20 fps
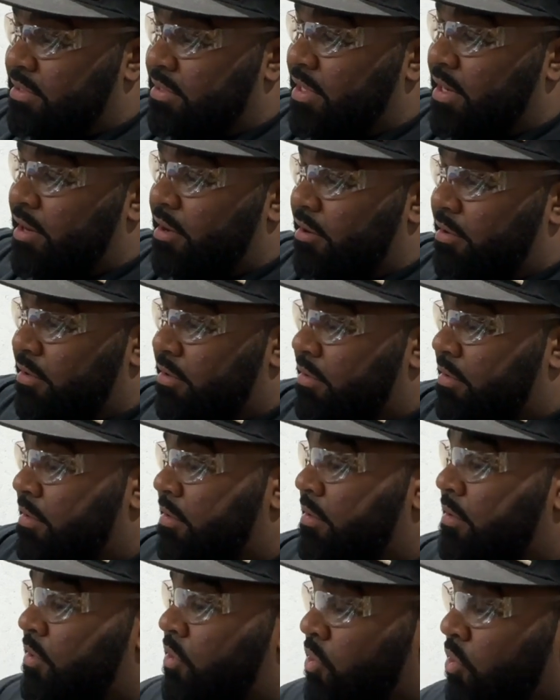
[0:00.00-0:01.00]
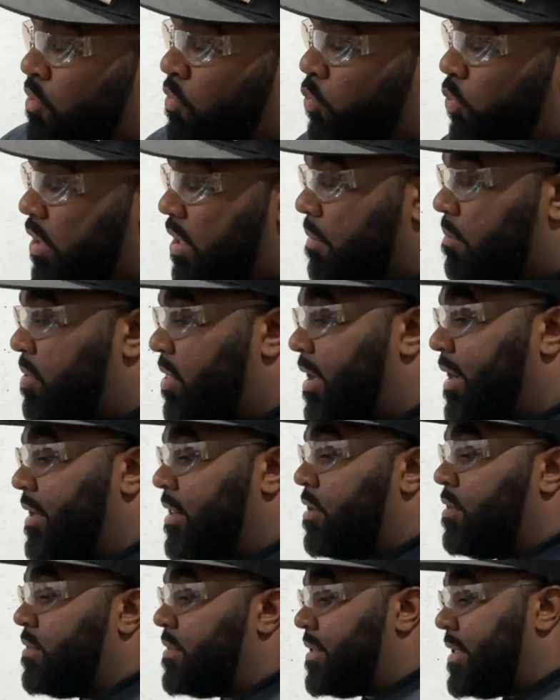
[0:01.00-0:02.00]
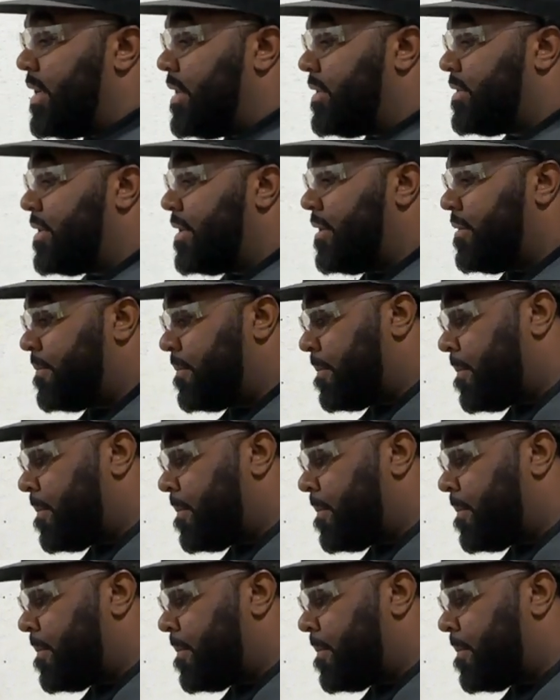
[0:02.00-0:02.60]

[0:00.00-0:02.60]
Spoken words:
there. We can plug those things in.